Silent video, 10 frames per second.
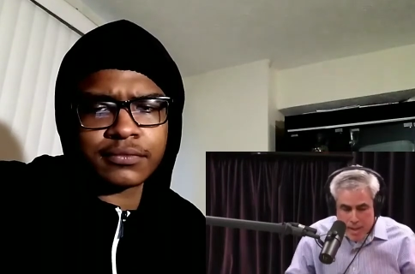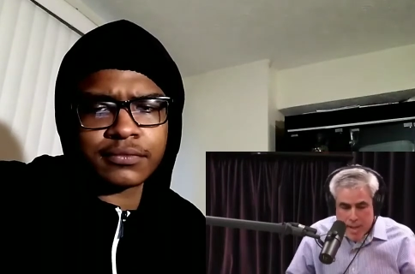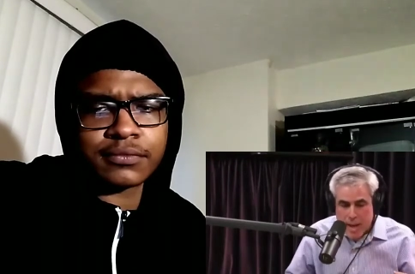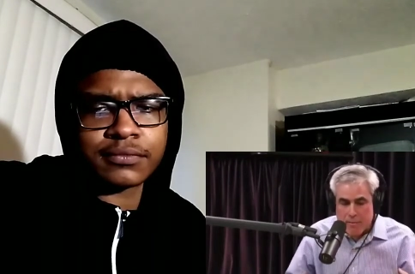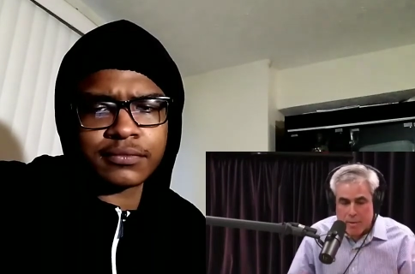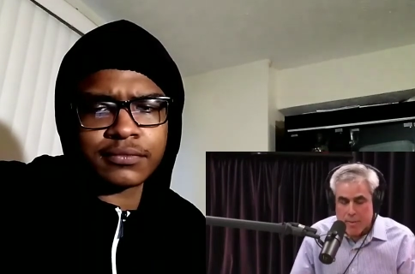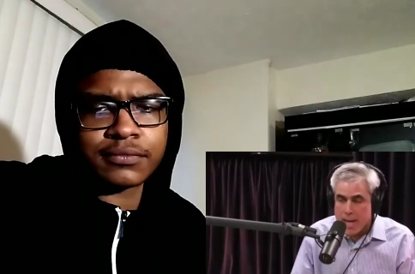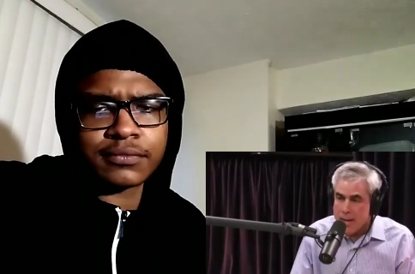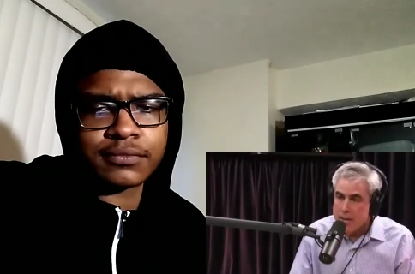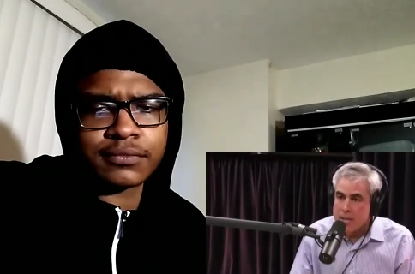Speaker 1: is that from
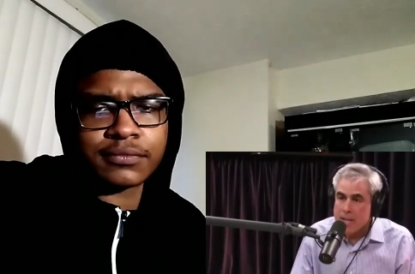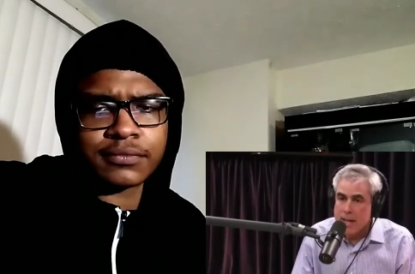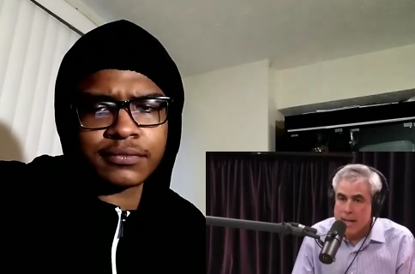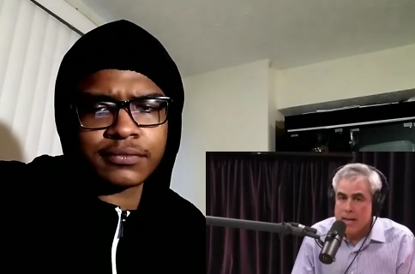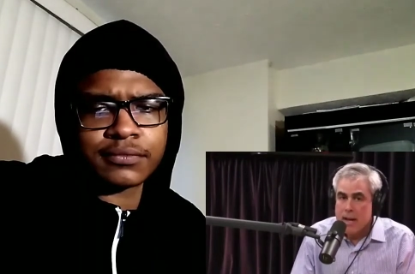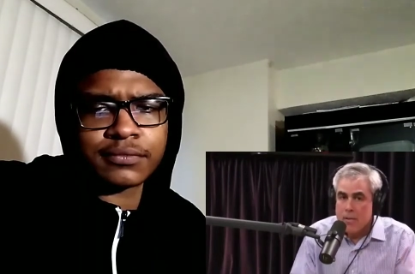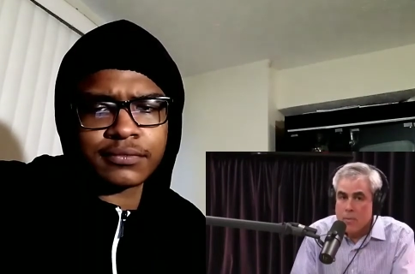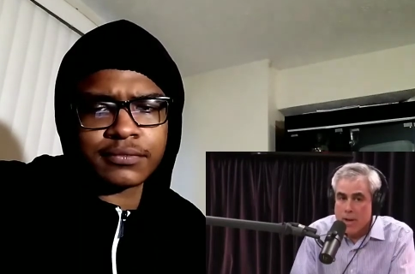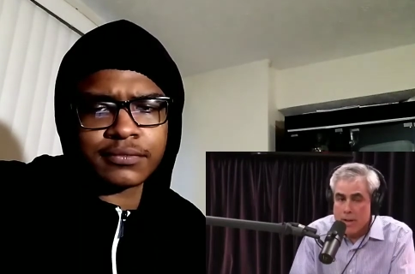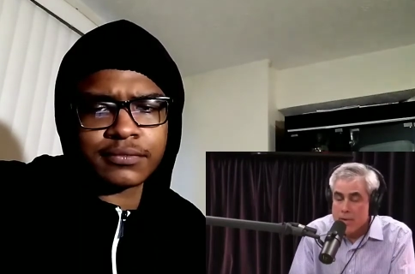the outside,
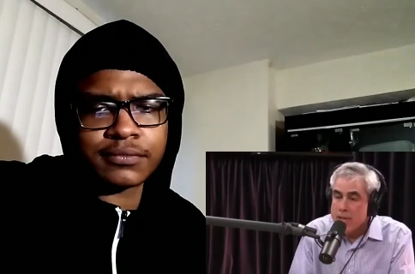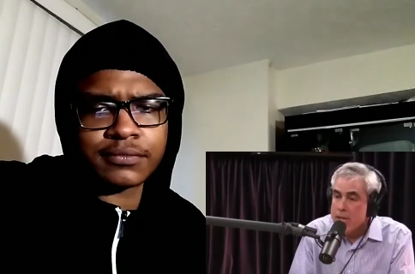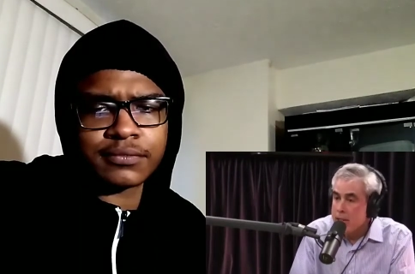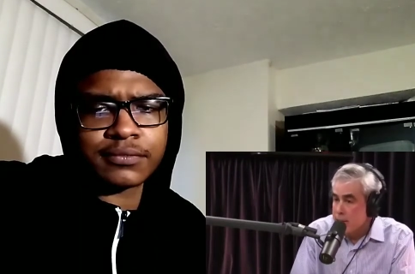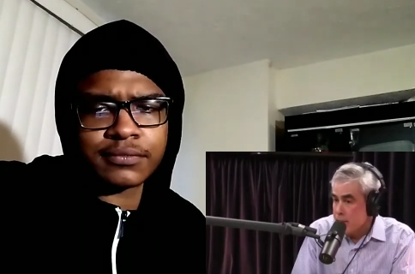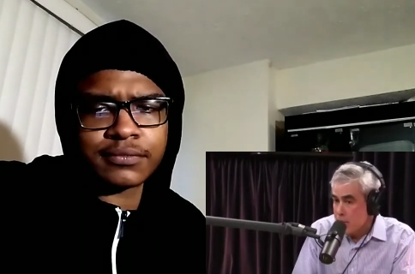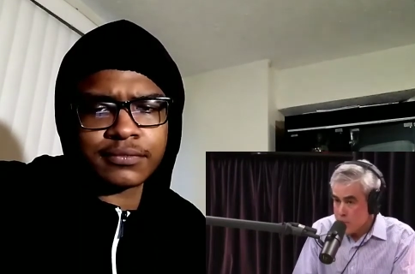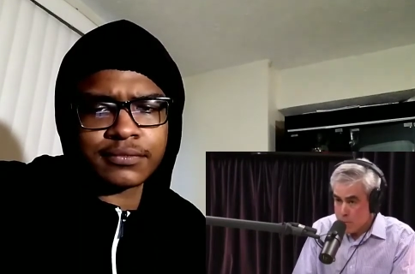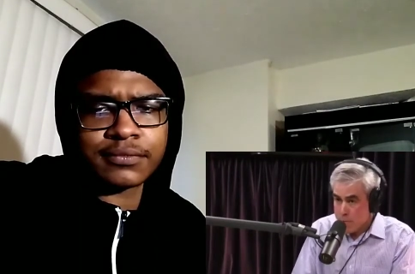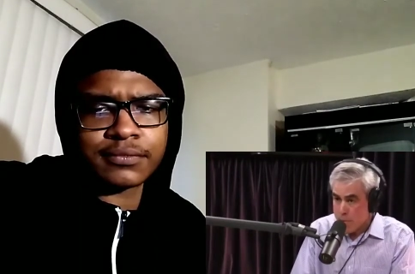what you see is the
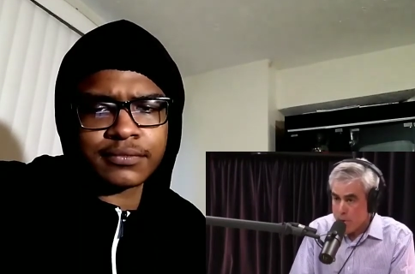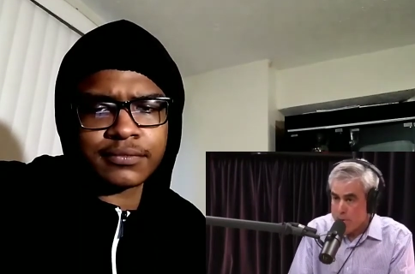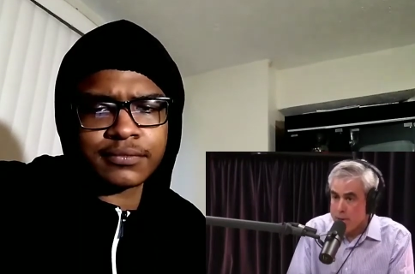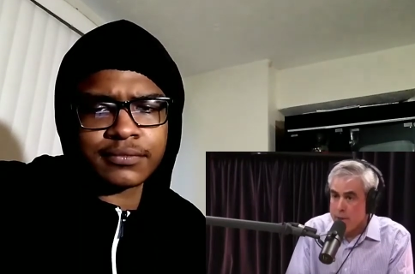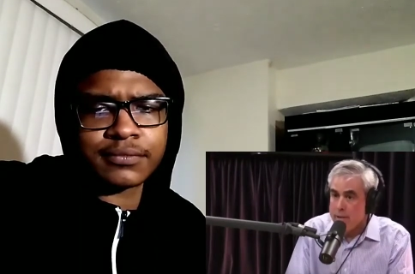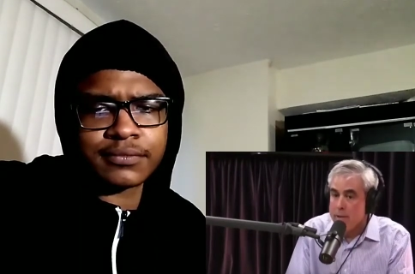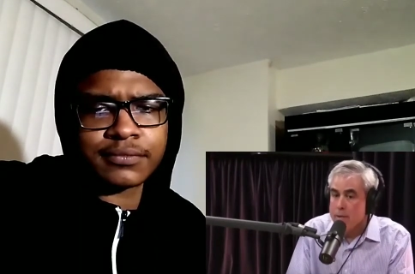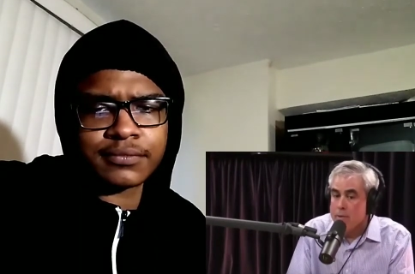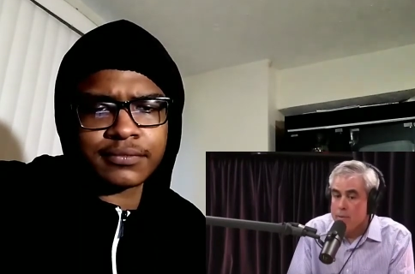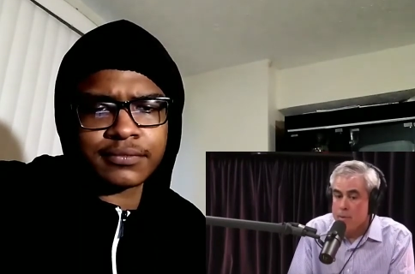news reports, and the
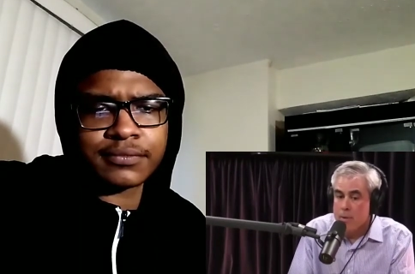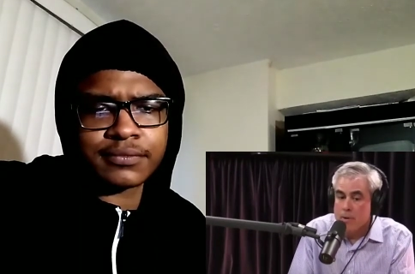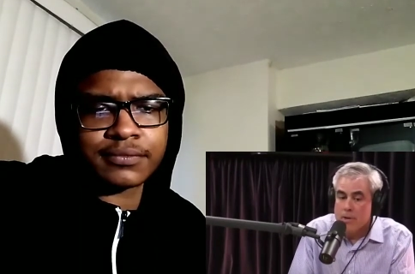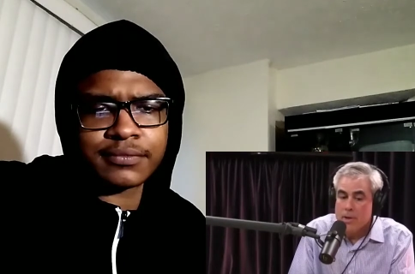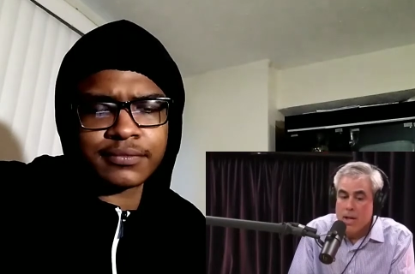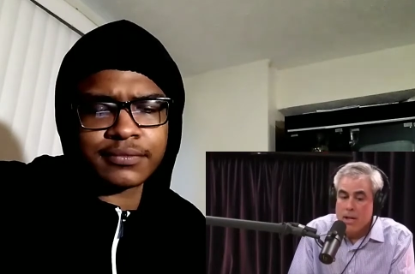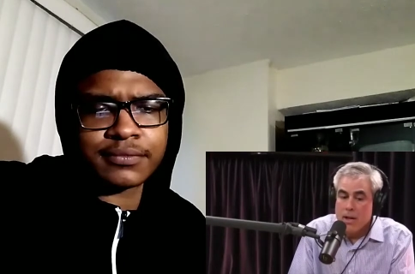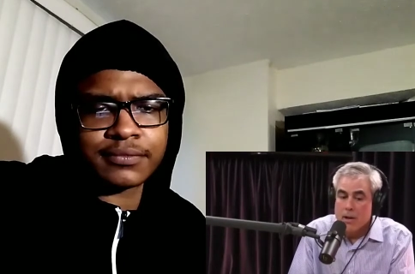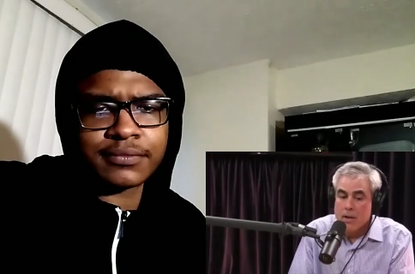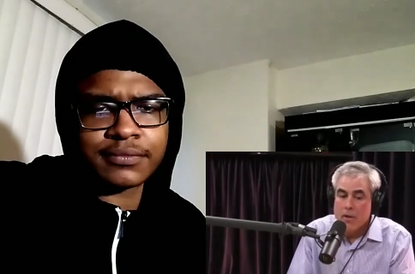news reports
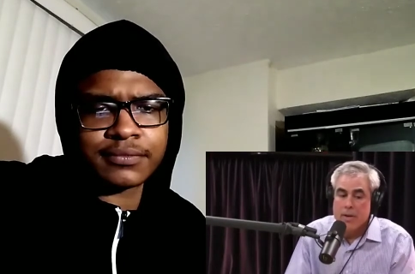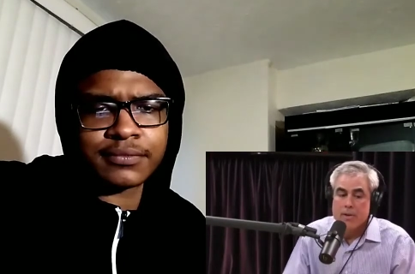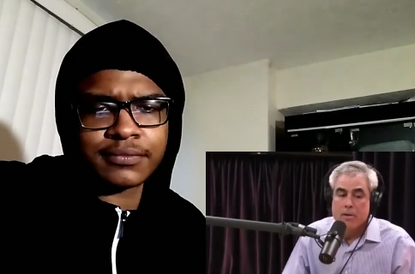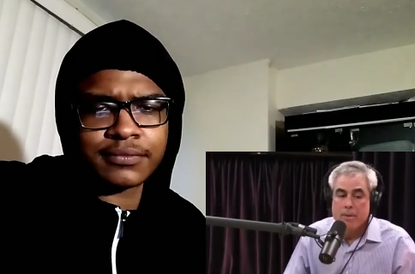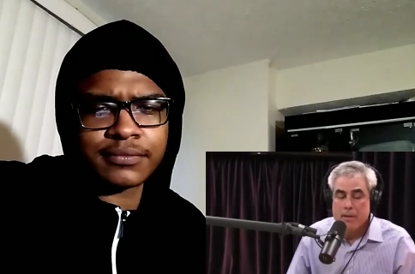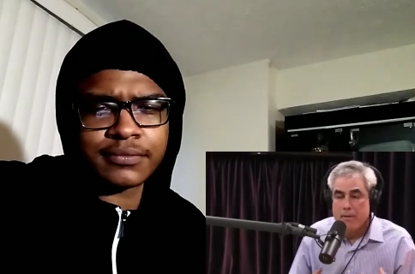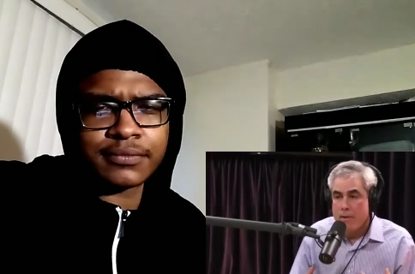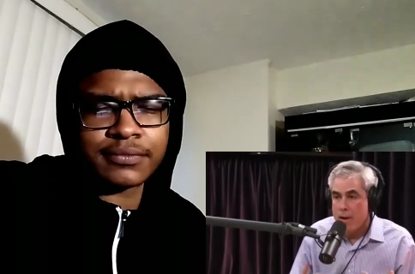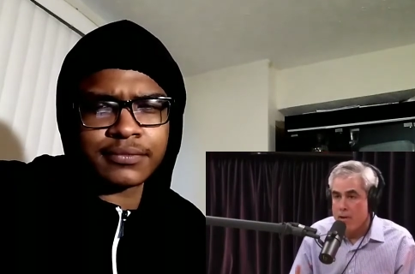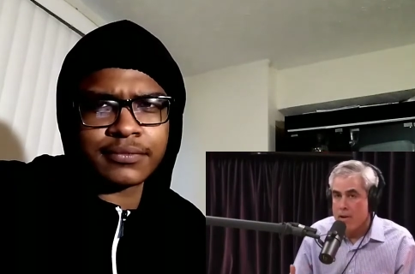are going to be
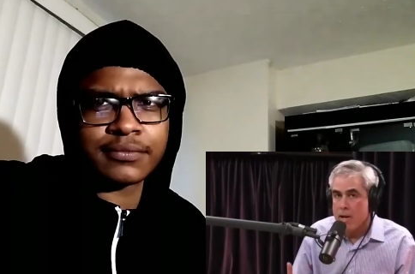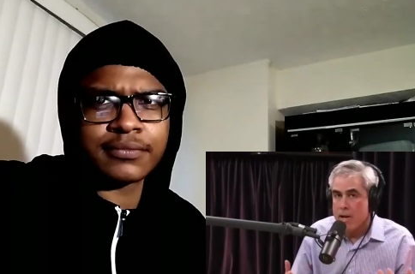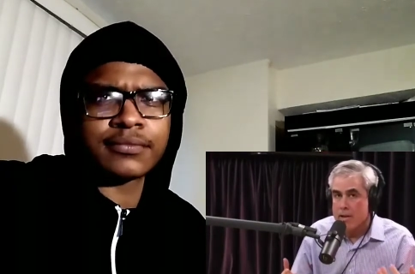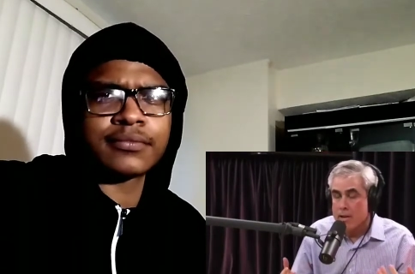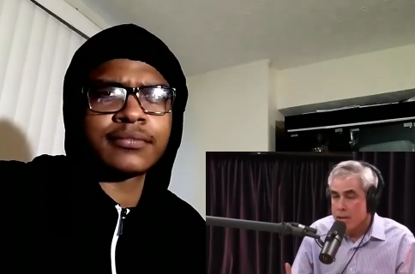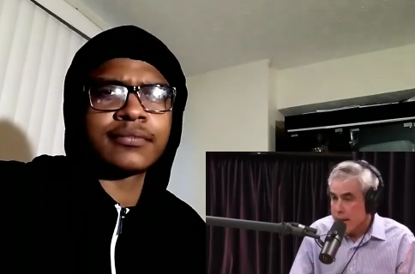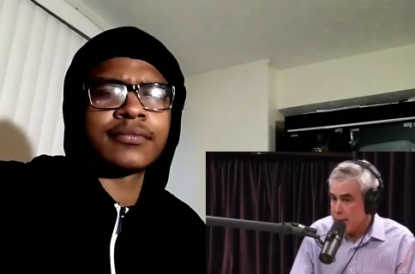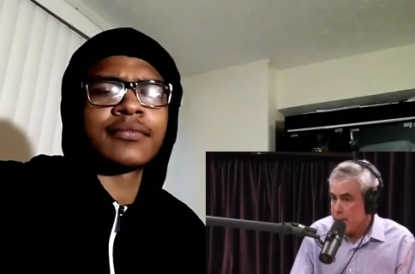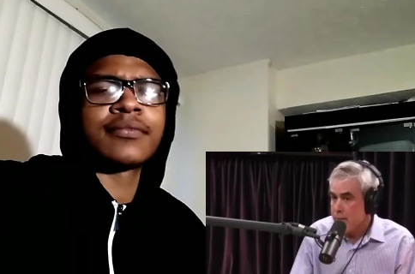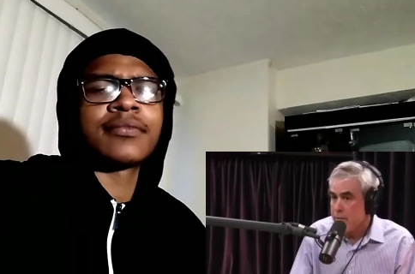very
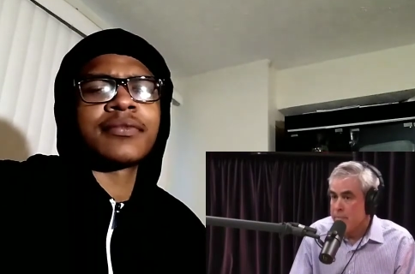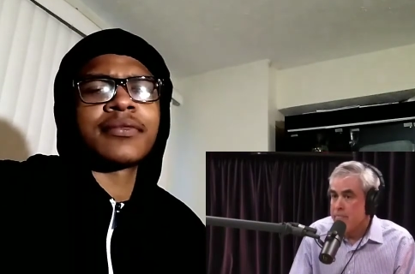selective.